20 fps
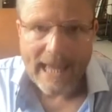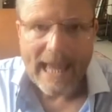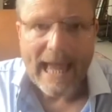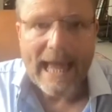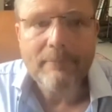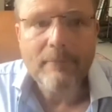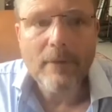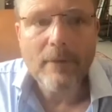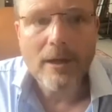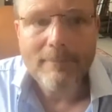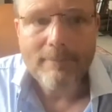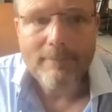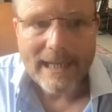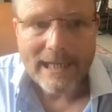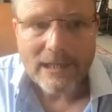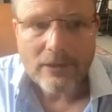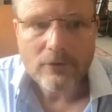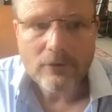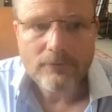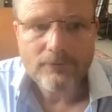and my main
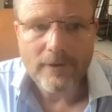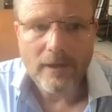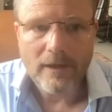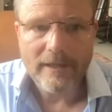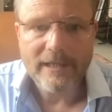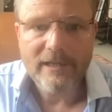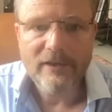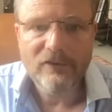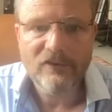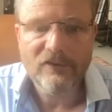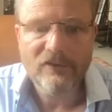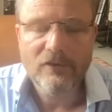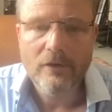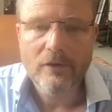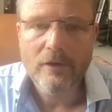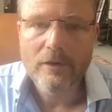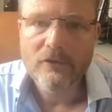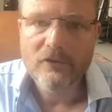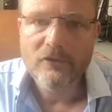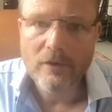advice
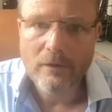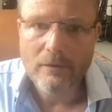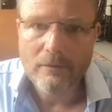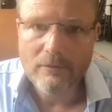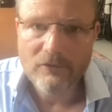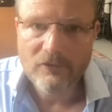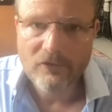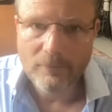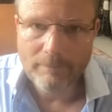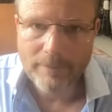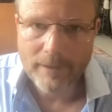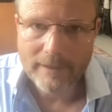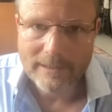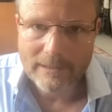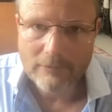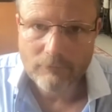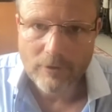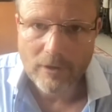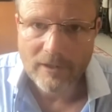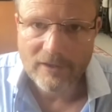to to
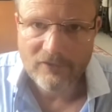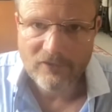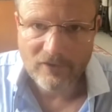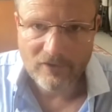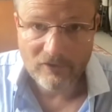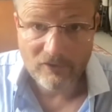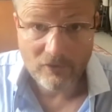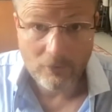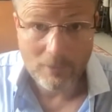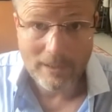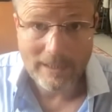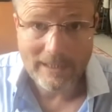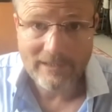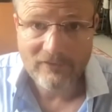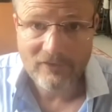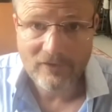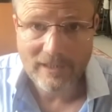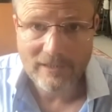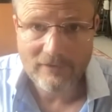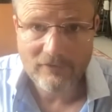budding writers who are
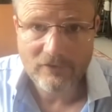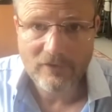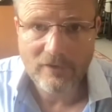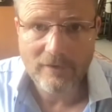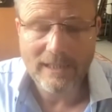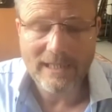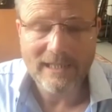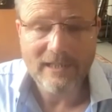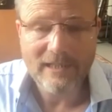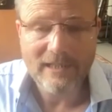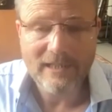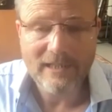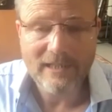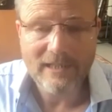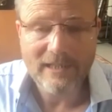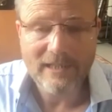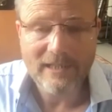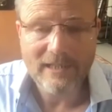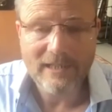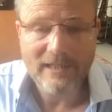listening to
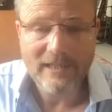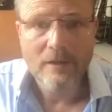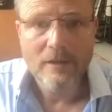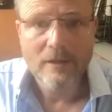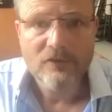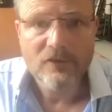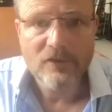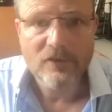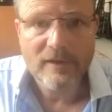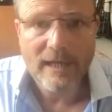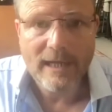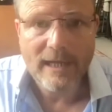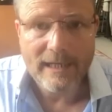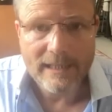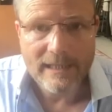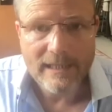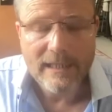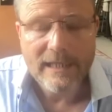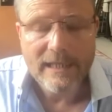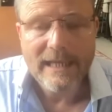this
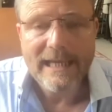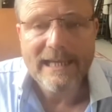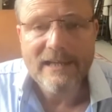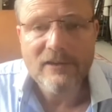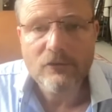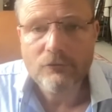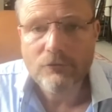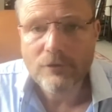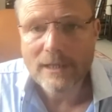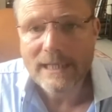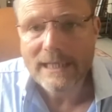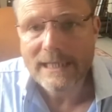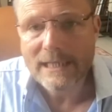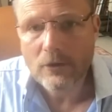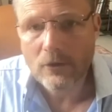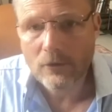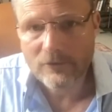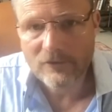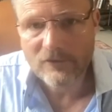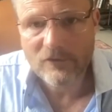today is really
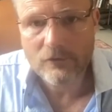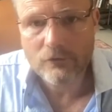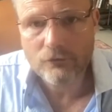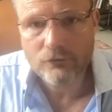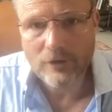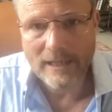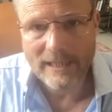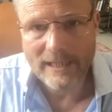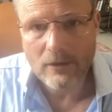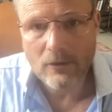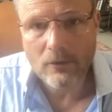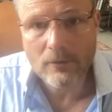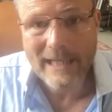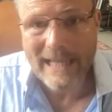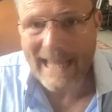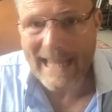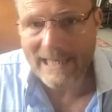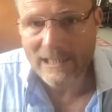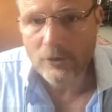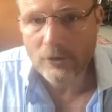concentrate on
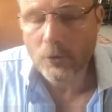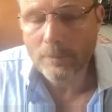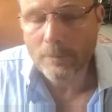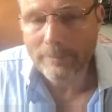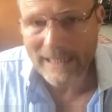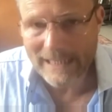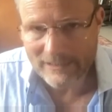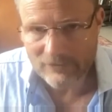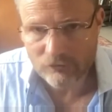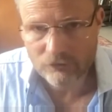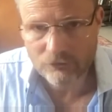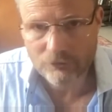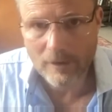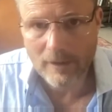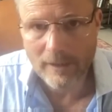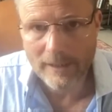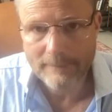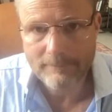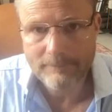getting your pitch right.